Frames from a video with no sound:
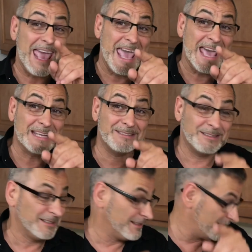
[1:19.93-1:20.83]

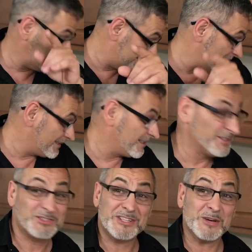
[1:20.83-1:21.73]
and
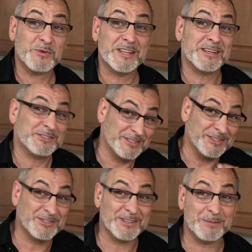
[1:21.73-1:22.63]
stick with us.
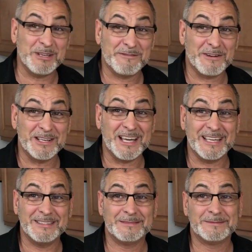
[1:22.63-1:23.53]
This is going to be a fun
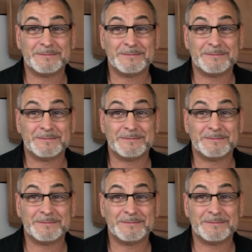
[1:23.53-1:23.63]
night.